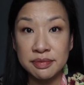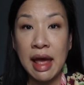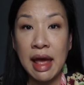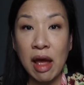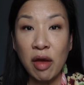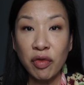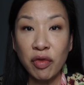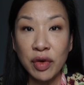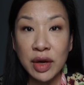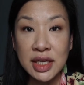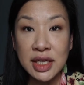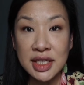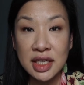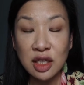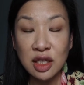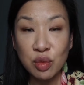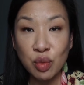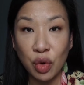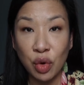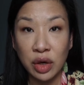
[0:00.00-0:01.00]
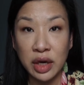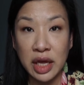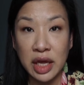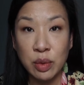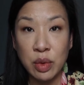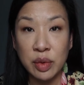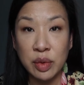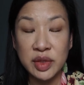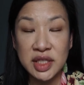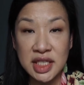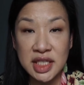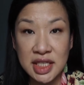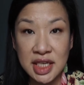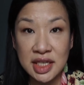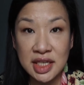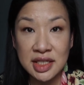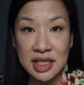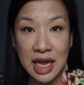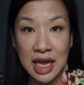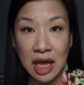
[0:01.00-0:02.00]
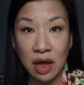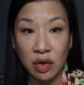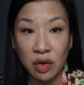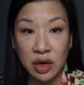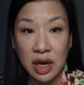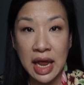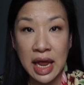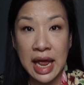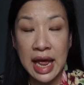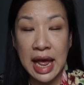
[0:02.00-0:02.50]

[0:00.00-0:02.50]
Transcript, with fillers: Every single morning we would sit down